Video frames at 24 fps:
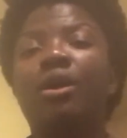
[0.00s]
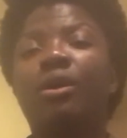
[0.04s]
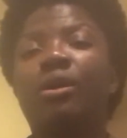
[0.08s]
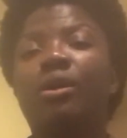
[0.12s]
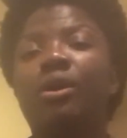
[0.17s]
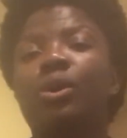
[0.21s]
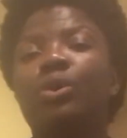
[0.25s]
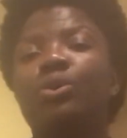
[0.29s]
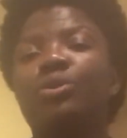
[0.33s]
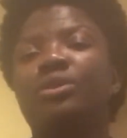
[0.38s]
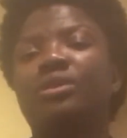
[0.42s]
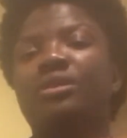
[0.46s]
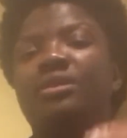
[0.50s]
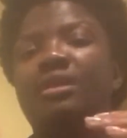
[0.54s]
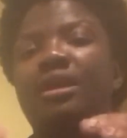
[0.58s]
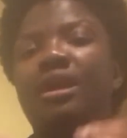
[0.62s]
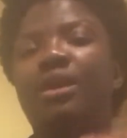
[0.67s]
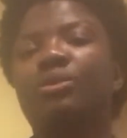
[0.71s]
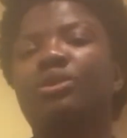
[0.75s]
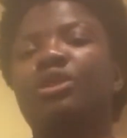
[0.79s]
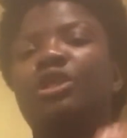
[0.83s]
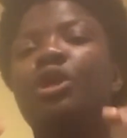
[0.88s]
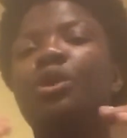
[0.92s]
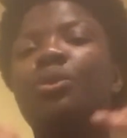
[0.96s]
clothes
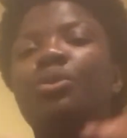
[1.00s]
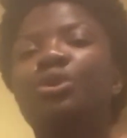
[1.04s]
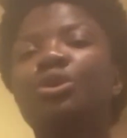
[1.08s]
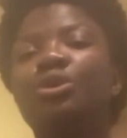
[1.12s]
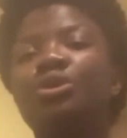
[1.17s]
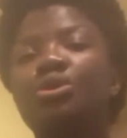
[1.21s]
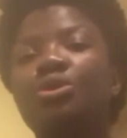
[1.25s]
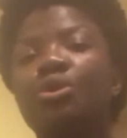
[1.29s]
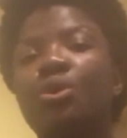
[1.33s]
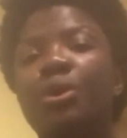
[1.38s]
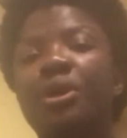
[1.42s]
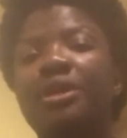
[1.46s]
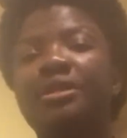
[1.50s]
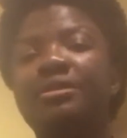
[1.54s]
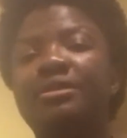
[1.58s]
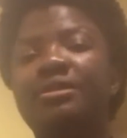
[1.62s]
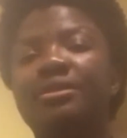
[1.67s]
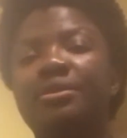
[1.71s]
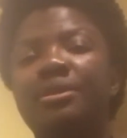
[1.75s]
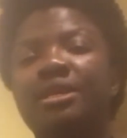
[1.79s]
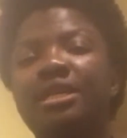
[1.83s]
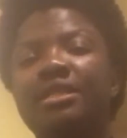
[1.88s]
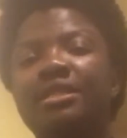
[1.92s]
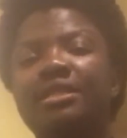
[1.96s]
that they will grow
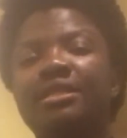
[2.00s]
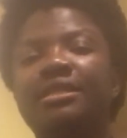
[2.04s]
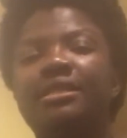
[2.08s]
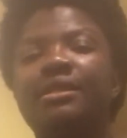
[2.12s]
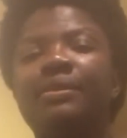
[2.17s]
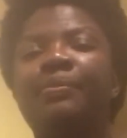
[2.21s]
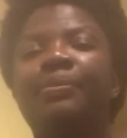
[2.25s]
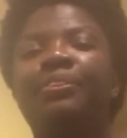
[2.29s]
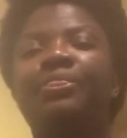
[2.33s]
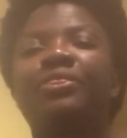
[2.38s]
into it.